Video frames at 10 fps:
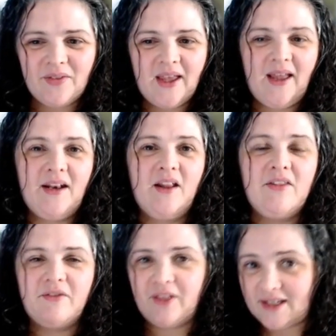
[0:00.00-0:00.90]
then
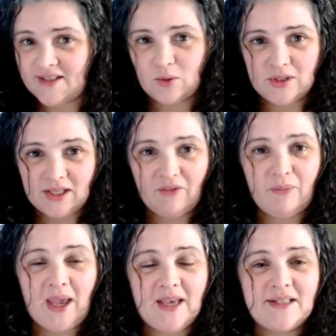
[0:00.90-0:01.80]
the flex or
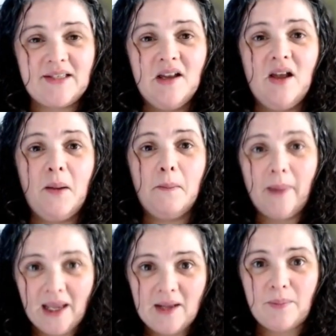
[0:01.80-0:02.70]
self-paced
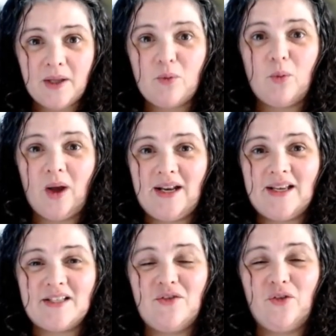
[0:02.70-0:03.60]
might be what
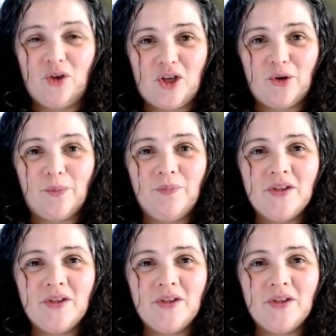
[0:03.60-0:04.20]
is for you.